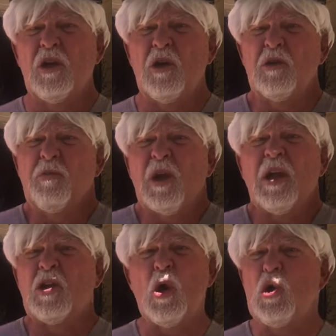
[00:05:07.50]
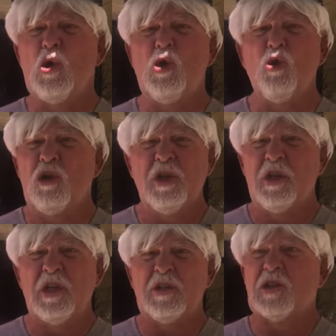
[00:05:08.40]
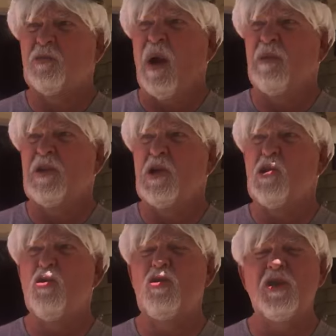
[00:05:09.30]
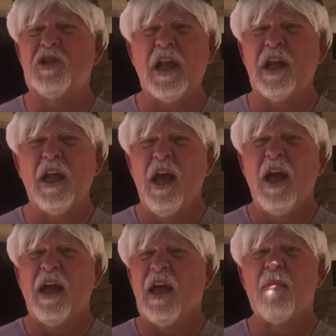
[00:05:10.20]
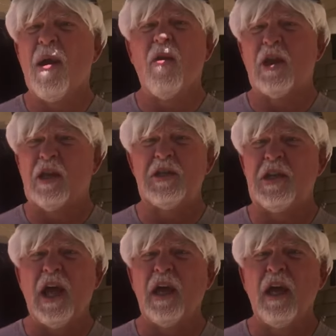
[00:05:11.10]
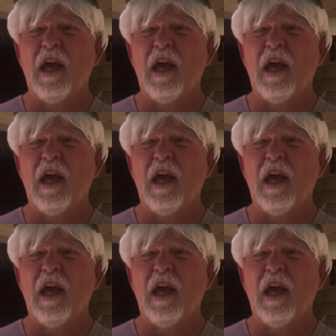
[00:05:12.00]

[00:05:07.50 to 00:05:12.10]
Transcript: It's huge. It's probably the hugest thing in America today.